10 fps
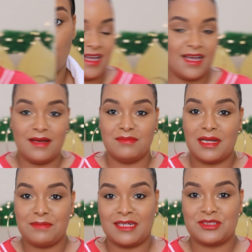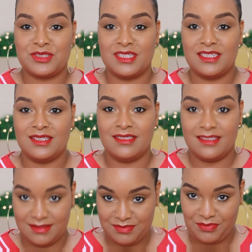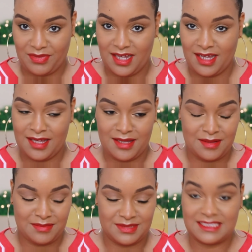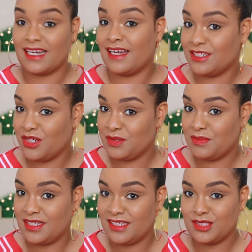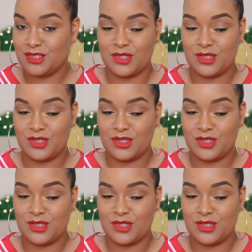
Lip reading: My battery died on me,